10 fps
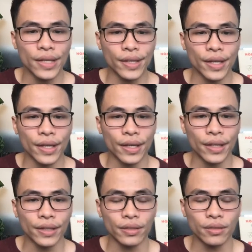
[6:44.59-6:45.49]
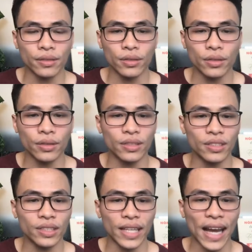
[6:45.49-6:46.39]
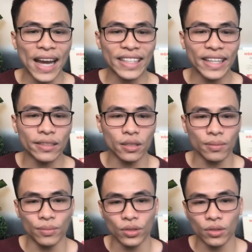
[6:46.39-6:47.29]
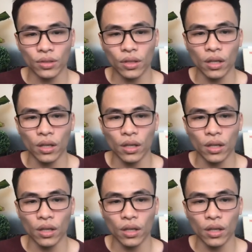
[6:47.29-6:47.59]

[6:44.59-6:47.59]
they couldn't see any items